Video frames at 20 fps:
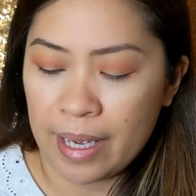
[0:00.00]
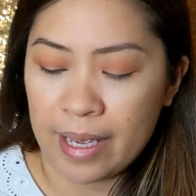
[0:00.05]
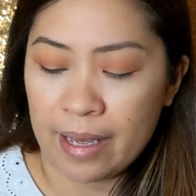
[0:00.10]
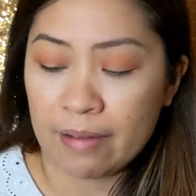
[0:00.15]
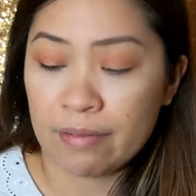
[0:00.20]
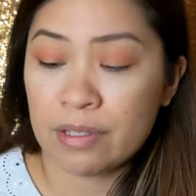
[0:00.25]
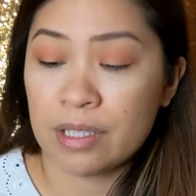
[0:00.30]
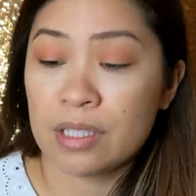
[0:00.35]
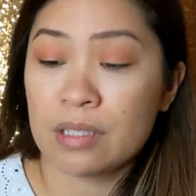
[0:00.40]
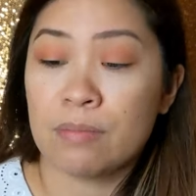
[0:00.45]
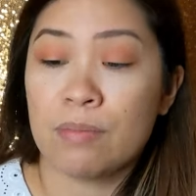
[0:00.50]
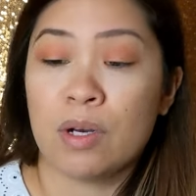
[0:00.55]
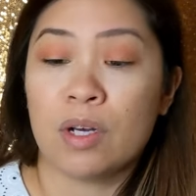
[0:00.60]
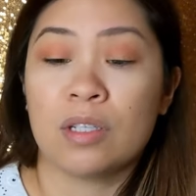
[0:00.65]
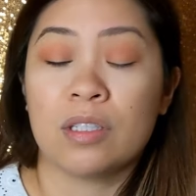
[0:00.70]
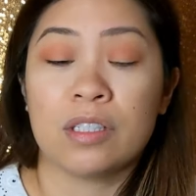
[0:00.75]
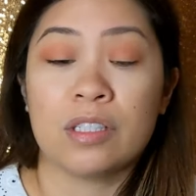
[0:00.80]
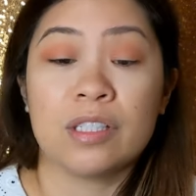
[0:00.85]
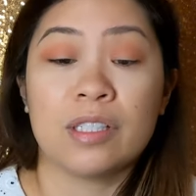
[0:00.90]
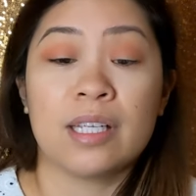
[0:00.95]
have a
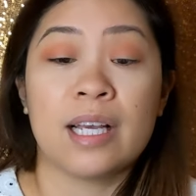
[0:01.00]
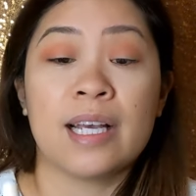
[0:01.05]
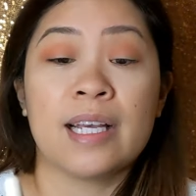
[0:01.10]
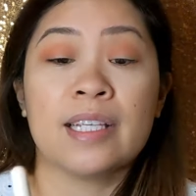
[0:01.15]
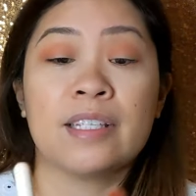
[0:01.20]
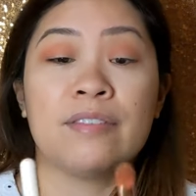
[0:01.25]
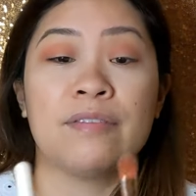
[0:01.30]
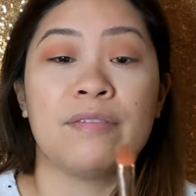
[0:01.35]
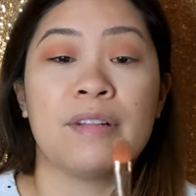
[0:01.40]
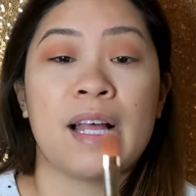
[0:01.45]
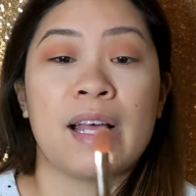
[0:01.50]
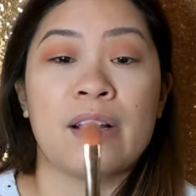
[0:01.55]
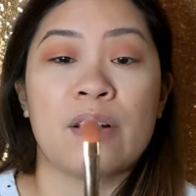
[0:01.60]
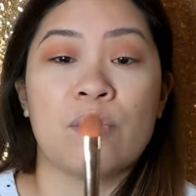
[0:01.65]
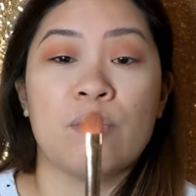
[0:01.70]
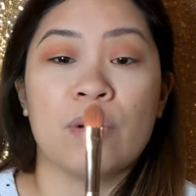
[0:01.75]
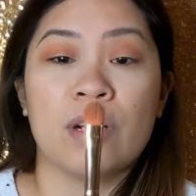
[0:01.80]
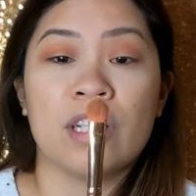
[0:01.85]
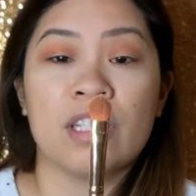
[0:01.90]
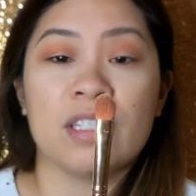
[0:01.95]
smaller size, flatter
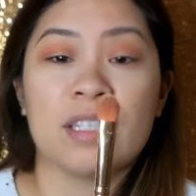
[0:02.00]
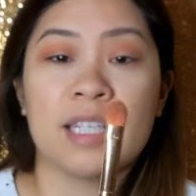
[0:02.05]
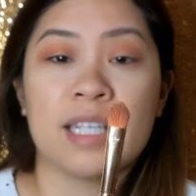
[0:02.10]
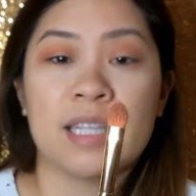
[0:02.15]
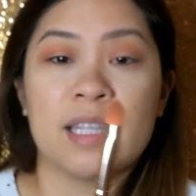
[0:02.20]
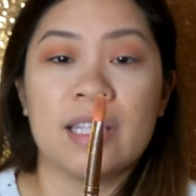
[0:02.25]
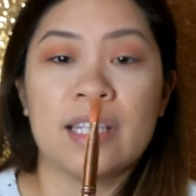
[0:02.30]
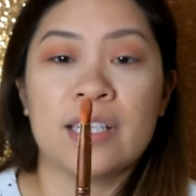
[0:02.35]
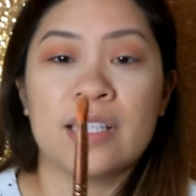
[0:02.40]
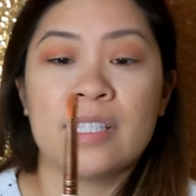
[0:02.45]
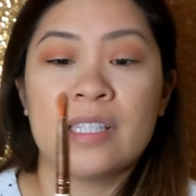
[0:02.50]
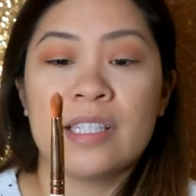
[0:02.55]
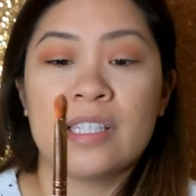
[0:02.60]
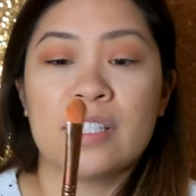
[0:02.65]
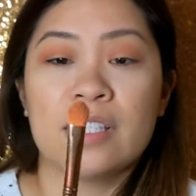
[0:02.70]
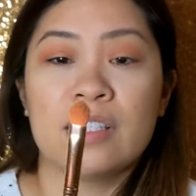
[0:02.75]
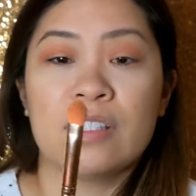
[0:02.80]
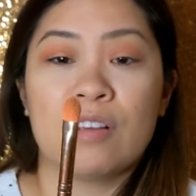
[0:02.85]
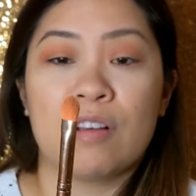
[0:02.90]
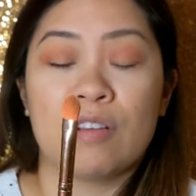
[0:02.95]
brush like this.
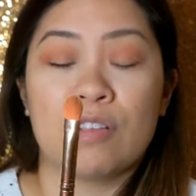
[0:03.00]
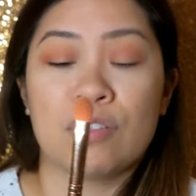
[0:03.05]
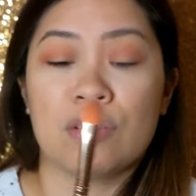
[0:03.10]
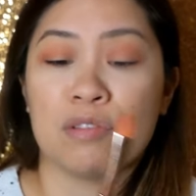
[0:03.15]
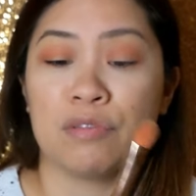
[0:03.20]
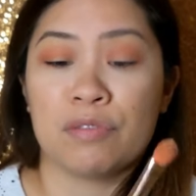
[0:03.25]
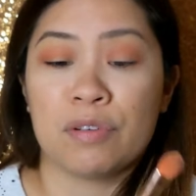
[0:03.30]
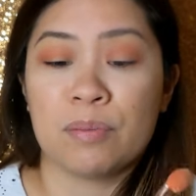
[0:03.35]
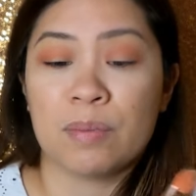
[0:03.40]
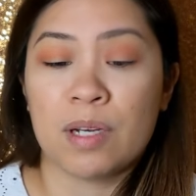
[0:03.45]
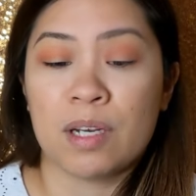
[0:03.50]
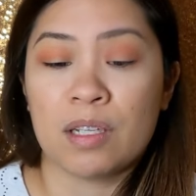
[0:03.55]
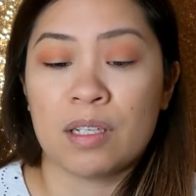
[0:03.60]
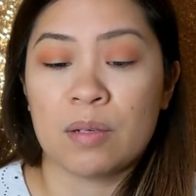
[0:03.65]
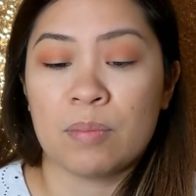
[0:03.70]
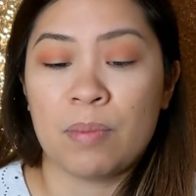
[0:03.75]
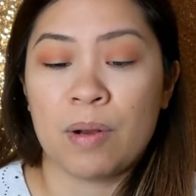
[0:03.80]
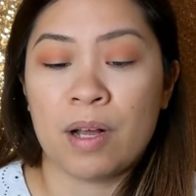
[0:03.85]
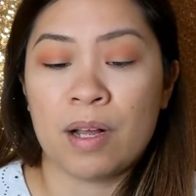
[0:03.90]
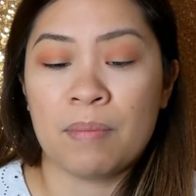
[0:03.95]
This is also from
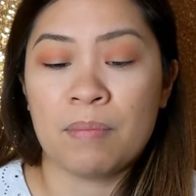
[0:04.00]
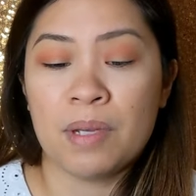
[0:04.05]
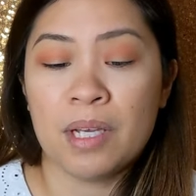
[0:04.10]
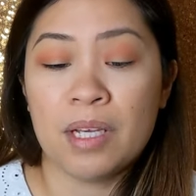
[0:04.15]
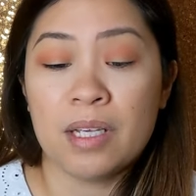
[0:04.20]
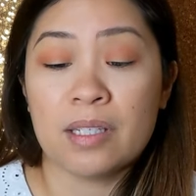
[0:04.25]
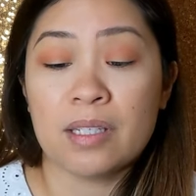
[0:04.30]
ColourPop.